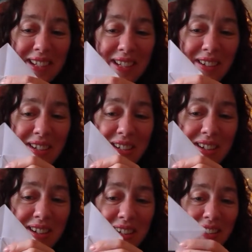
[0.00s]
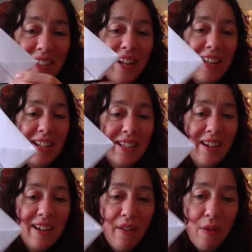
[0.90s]
So it should look like this
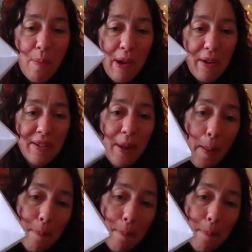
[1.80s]
kind of a boat.